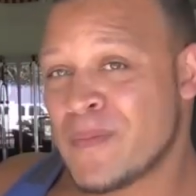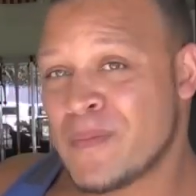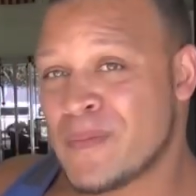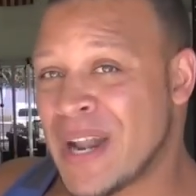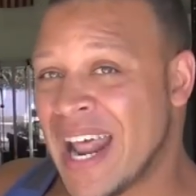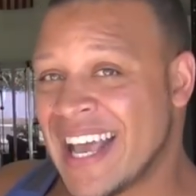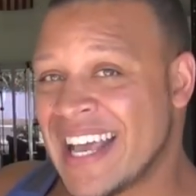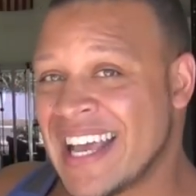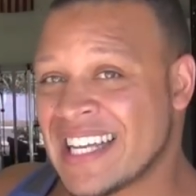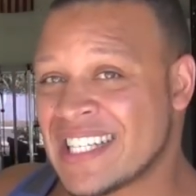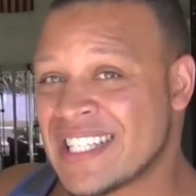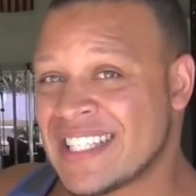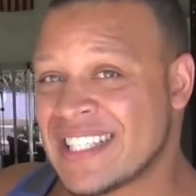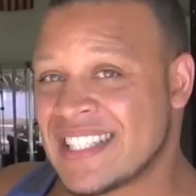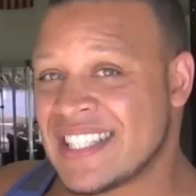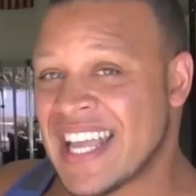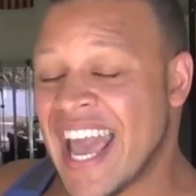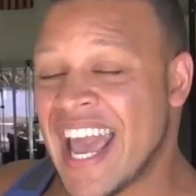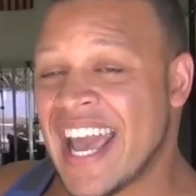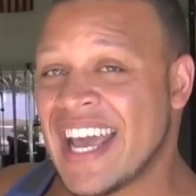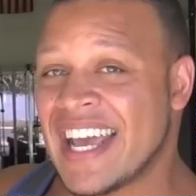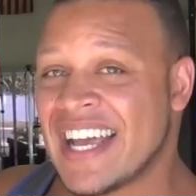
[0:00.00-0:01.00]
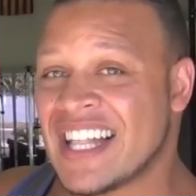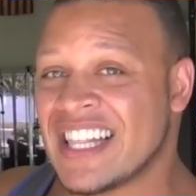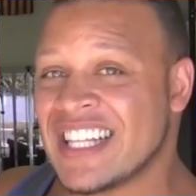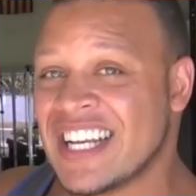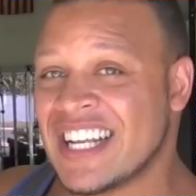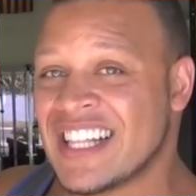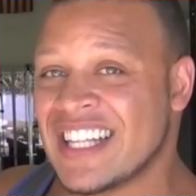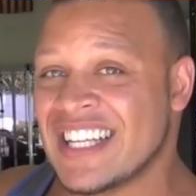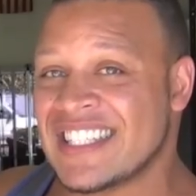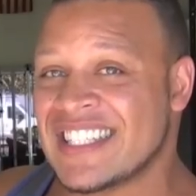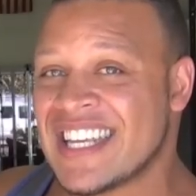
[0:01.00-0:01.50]
But I guess they ain't
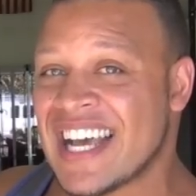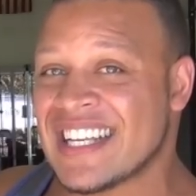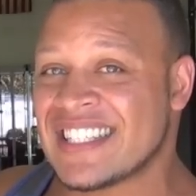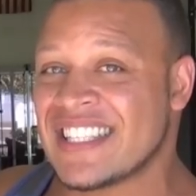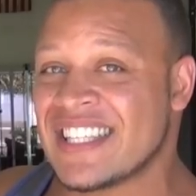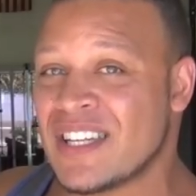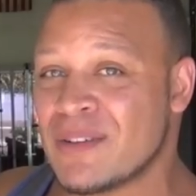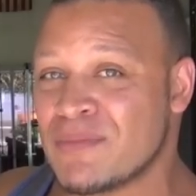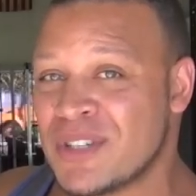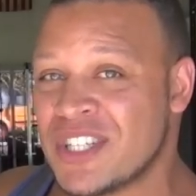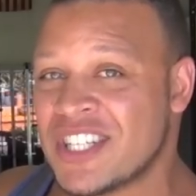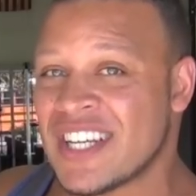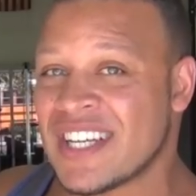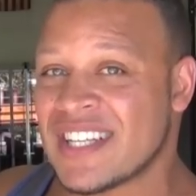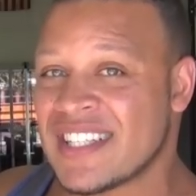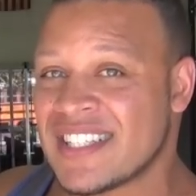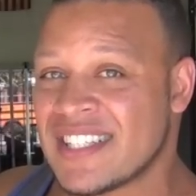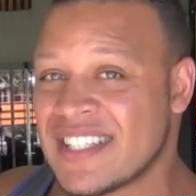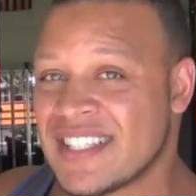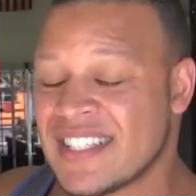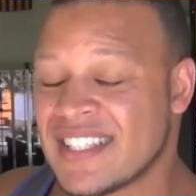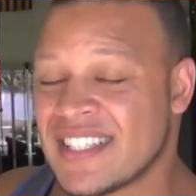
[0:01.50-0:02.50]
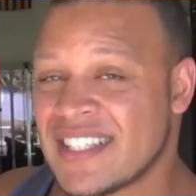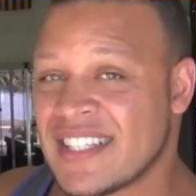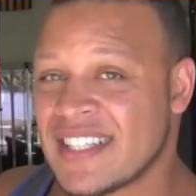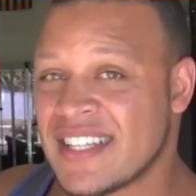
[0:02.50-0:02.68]
clinically testing them shits.